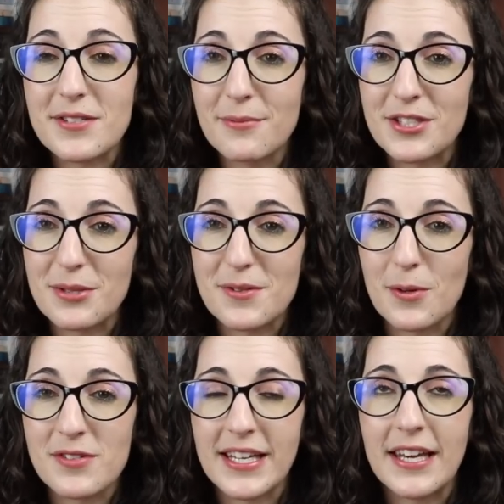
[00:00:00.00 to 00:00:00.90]
someone she was
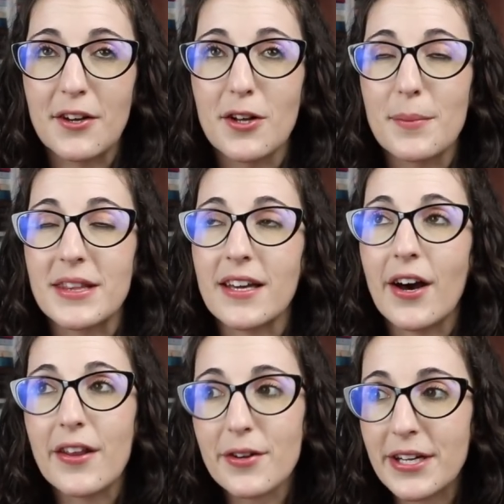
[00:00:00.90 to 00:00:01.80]
supposed to kill, but the
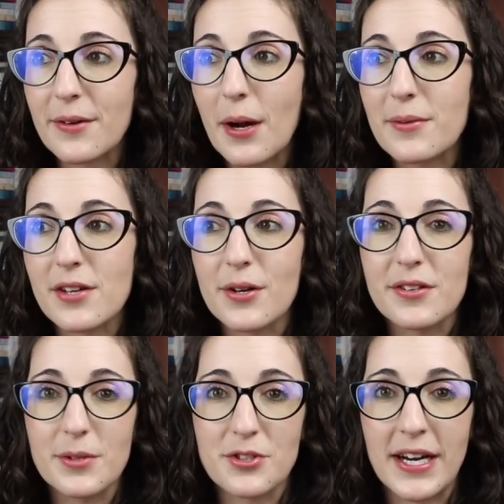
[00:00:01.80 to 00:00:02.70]
other hero is
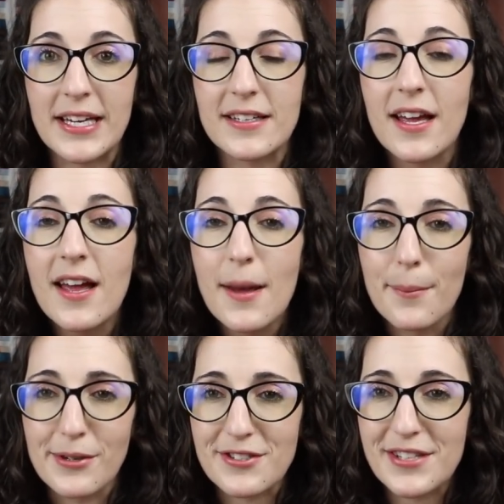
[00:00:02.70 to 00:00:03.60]
also a trained
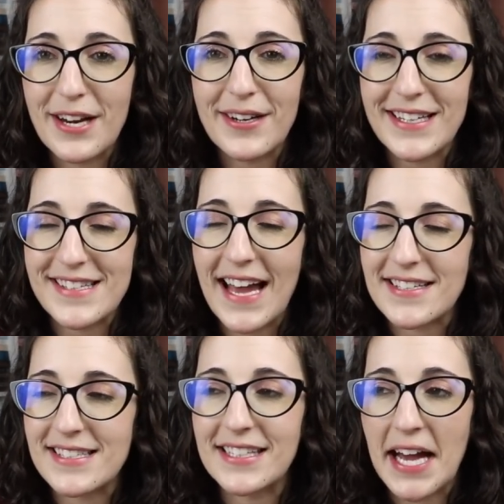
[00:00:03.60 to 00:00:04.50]
mercenary
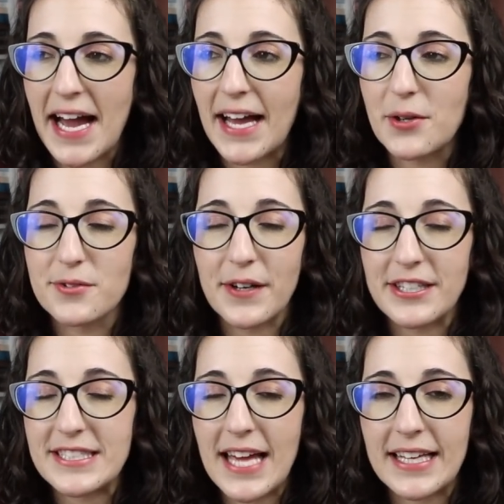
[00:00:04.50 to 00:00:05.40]
assassin guy who's
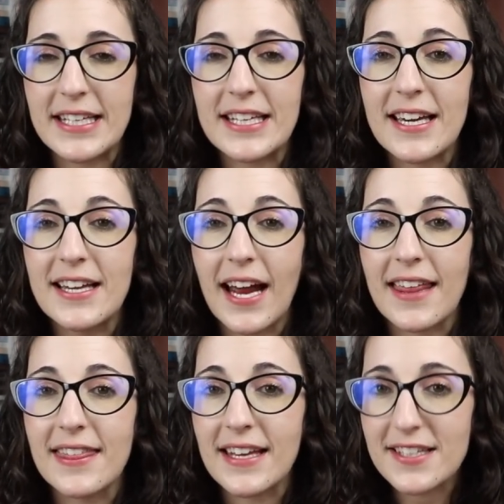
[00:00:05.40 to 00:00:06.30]
very techie, and I think